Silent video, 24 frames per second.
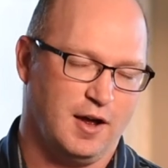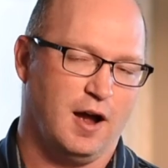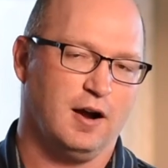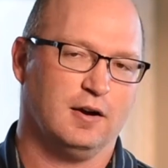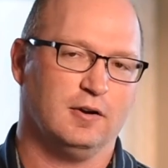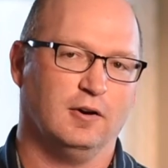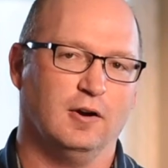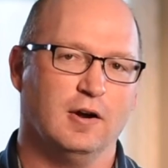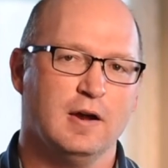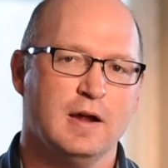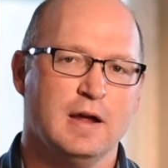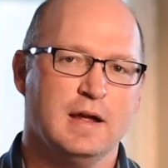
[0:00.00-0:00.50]

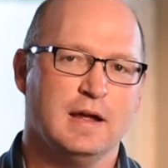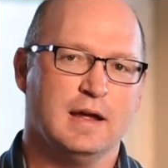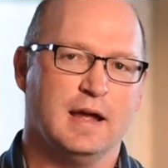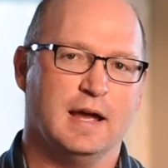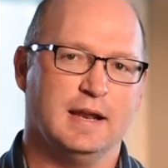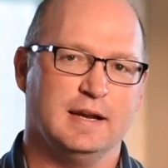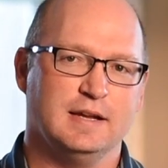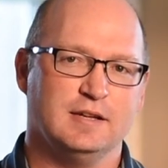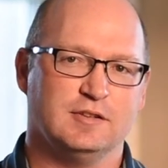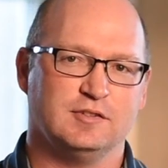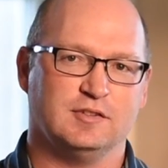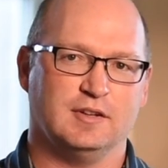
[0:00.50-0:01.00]
soccer,
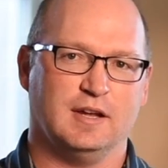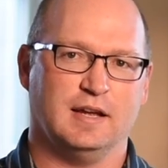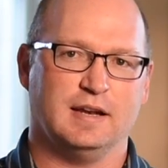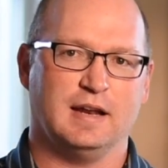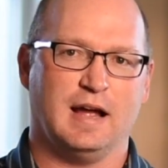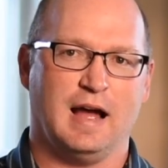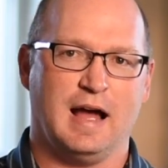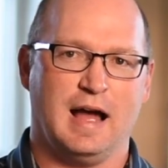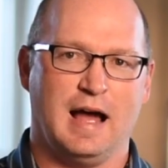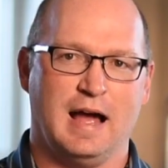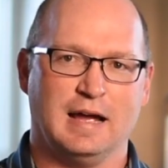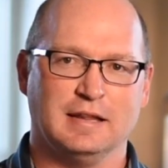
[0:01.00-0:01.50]
and he
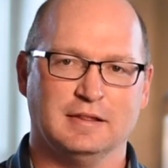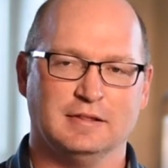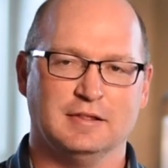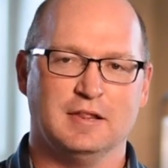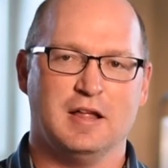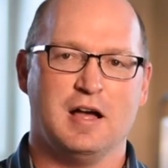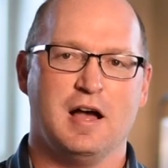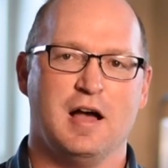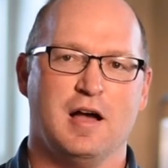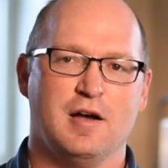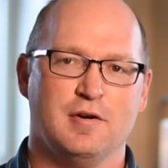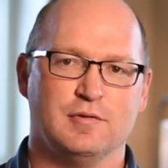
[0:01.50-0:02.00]
said, I, I
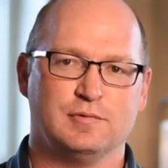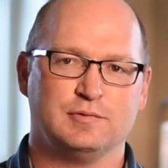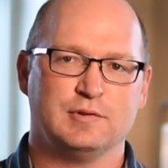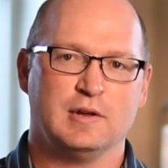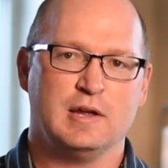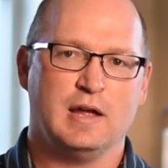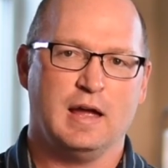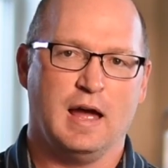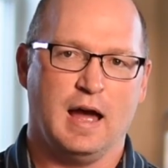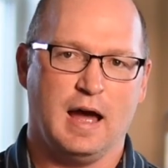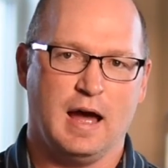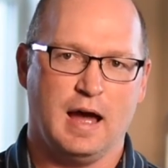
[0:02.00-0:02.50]

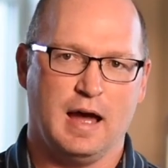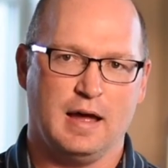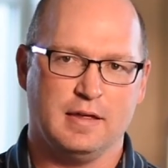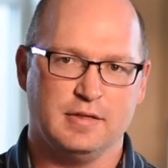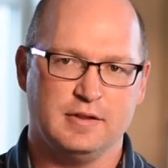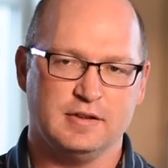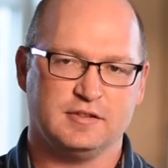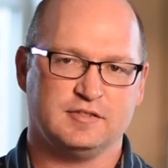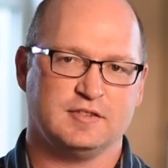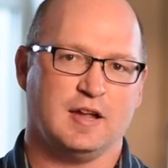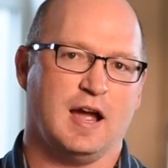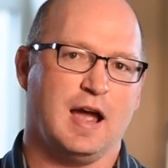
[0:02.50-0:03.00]
love uh,
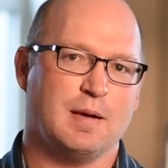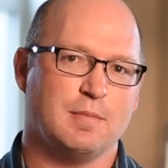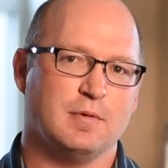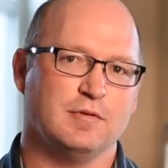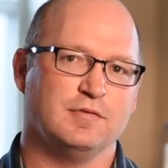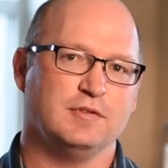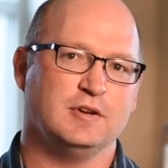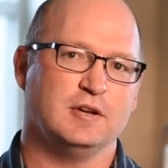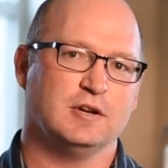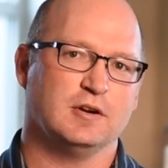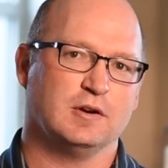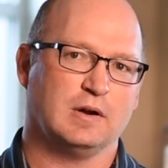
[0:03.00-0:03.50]
this time
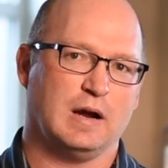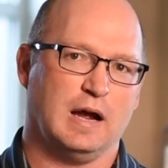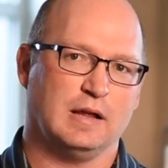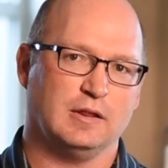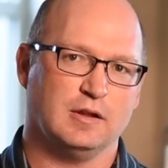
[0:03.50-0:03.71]
of year.